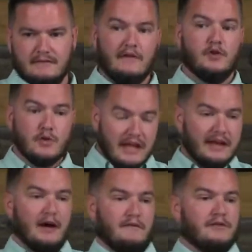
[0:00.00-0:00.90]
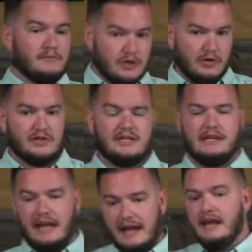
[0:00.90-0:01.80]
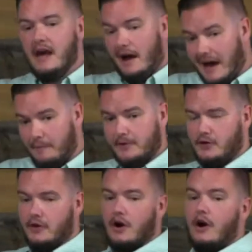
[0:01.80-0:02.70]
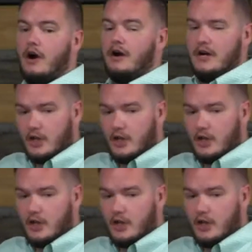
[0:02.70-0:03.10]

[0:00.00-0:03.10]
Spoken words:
If you get up from church today, hop in your car,